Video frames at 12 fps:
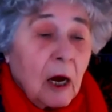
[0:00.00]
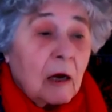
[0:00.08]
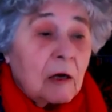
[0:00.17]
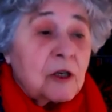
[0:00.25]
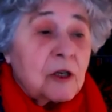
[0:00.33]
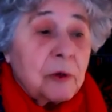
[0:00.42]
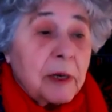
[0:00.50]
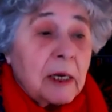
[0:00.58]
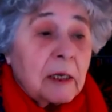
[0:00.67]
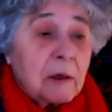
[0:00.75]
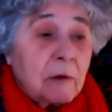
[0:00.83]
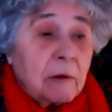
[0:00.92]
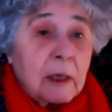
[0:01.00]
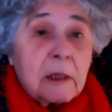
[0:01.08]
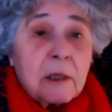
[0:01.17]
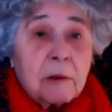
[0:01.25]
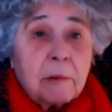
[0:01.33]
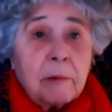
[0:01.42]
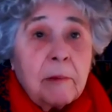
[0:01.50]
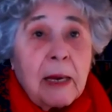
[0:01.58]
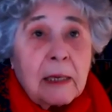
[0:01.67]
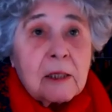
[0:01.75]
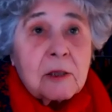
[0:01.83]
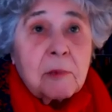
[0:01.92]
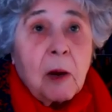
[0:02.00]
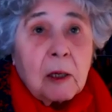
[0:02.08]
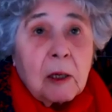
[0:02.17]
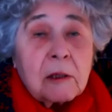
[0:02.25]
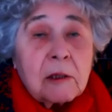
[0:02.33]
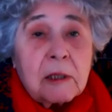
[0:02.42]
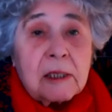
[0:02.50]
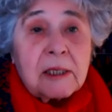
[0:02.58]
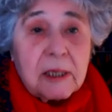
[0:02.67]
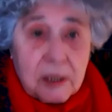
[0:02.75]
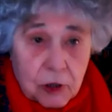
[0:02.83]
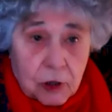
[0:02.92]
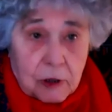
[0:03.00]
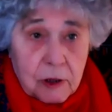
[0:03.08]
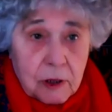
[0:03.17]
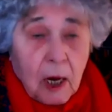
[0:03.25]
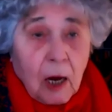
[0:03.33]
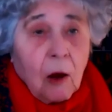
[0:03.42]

are too ignorant to make smart decisions,